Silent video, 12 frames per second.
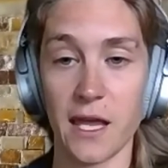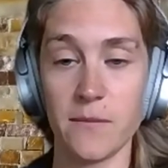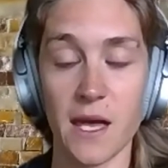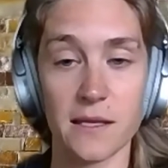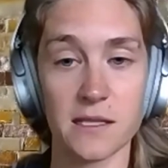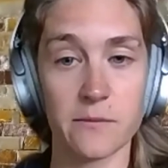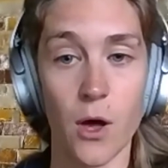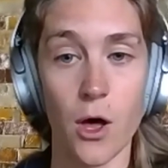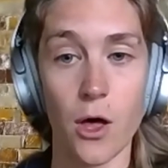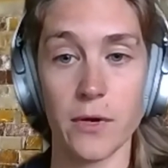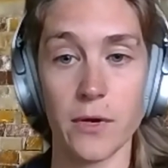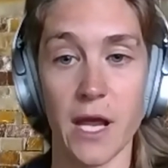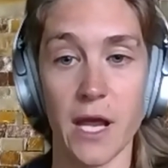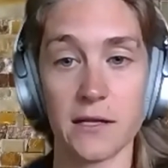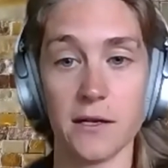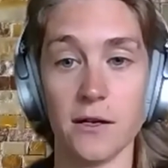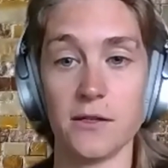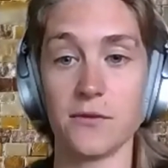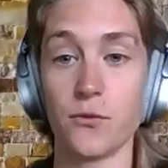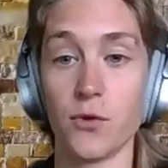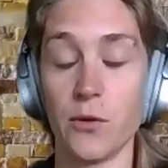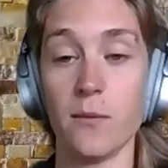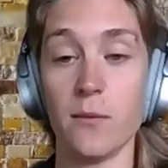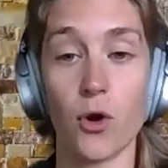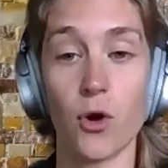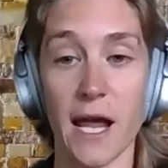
that small reactors would be more